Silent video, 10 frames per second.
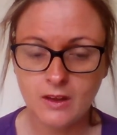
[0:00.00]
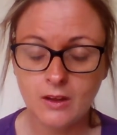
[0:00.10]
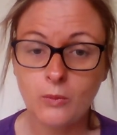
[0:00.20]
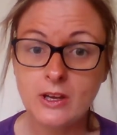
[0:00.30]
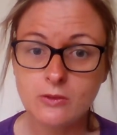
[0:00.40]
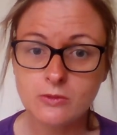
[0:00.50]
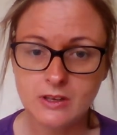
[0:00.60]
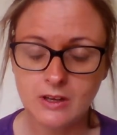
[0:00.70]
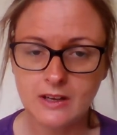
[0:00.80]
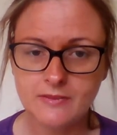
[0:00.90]
We'd also
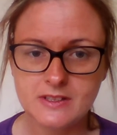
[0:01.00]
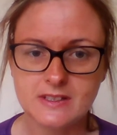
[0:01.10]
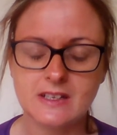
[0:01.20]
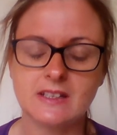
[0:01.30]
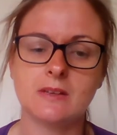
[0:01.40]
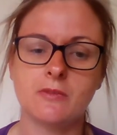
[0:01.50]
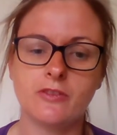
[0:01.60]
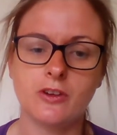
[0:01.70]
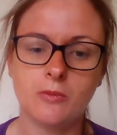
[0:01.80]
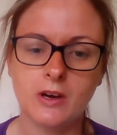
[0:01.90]
love to see some of
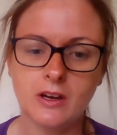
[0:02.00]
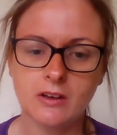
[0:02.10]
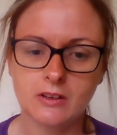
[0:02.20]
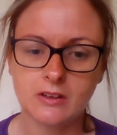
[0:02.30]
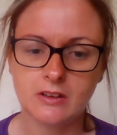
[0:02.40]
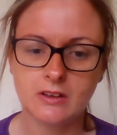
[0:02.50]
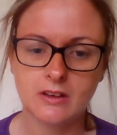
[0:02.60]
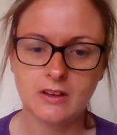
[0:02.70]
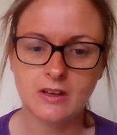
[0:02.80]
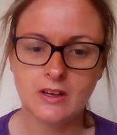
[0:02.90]
your work.
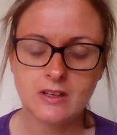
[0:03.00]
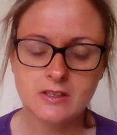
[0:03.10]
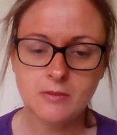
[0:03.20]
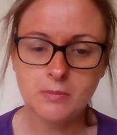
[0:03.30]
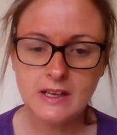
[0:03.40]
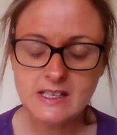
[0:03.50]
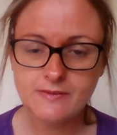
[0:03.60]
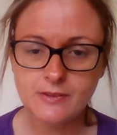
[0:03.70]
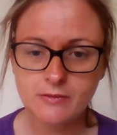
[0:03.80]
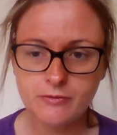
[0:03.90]
So please
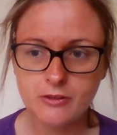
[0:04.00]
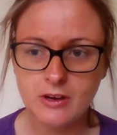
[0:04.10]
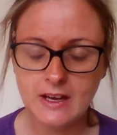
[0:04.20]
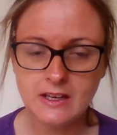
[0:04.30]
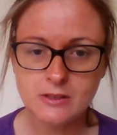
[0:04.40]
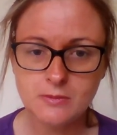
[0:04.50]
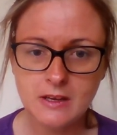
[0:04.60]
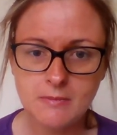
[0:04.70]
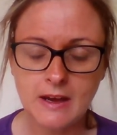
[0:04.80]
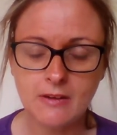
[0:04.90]
feel free to
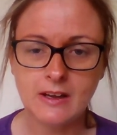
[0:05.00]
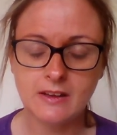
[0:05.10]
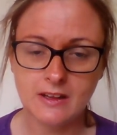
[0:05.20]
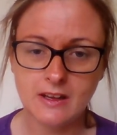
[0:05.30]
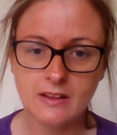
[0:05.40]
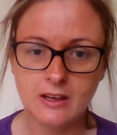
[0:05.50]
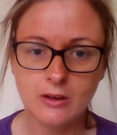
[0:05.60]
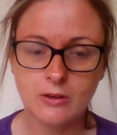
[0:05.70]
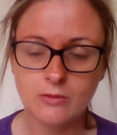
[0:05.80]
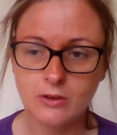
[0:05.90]
email anything that
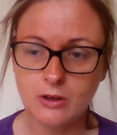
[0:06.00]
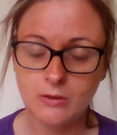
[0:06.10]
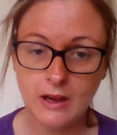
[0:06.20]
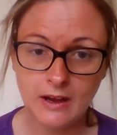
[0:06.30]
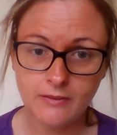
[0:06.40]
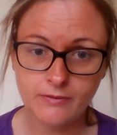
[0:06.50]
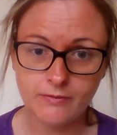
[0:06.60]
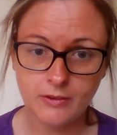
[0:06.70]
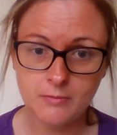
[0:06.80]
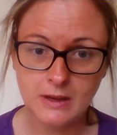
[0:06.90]
you have
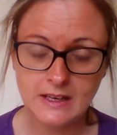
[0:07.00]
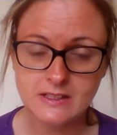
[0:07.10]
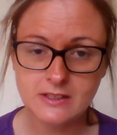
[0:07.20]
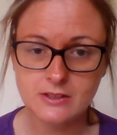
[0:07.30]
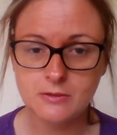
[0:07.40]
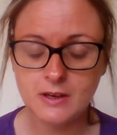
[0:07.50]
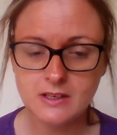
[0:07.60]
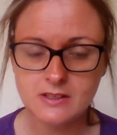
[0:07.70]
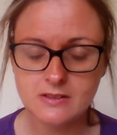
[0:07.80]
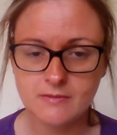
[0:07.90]
completed to us.
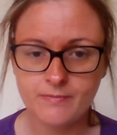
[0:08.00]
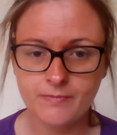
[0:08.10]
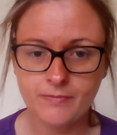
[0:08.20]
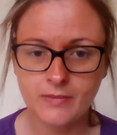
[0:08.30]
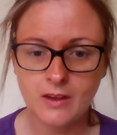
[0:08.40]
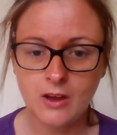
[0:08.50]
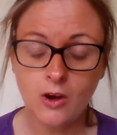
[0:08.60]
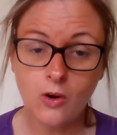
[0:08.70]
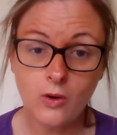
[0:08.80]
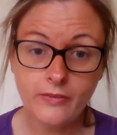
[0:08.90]

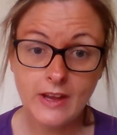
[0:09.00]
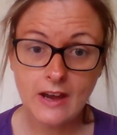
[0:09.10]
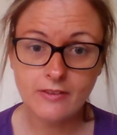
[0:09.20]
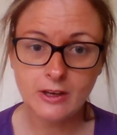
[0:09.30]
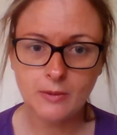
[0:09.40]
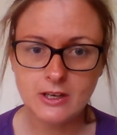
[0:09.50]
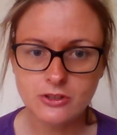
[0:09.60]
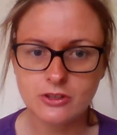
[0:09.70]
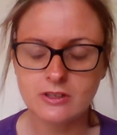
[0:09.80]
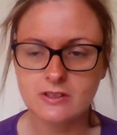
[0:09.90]
Or if you have any
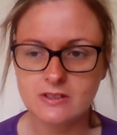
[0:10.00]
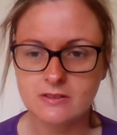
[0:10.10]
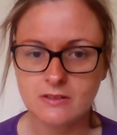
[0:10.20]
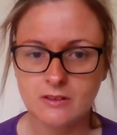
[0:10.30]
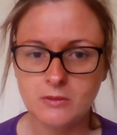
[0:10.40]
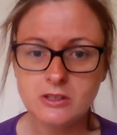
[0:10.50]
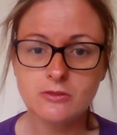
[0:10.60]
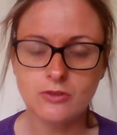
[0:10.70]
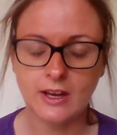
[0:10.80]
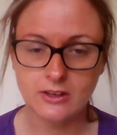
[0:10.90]
questions, we do
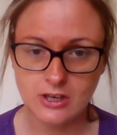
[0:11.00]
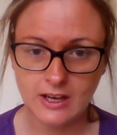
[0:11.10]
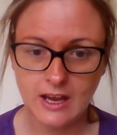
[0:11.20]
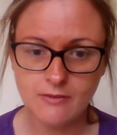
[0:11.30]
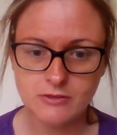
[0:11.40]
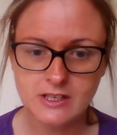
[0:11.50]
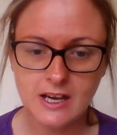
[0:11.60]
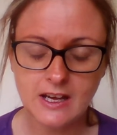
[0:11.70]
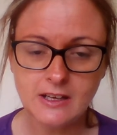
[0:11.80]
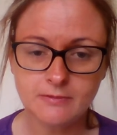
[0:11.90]
check it every
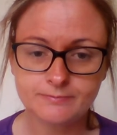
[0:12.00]
day.